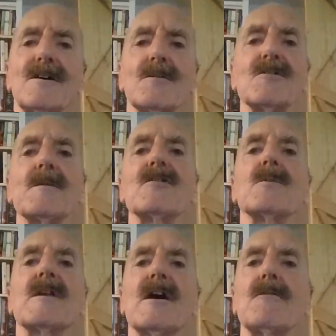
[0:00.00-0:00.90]
which means
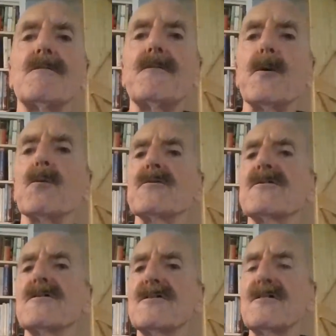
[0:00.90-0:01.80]
without
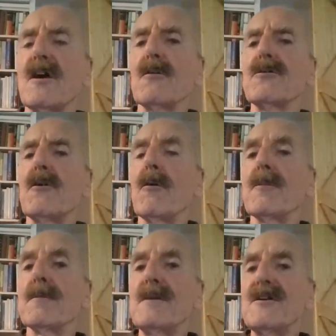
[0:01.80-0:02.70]
false stealth or
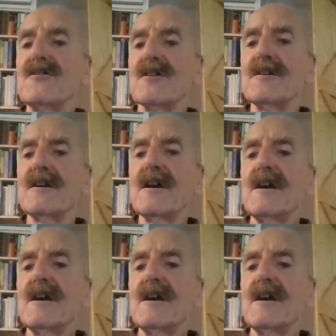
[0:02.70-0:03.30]
permission,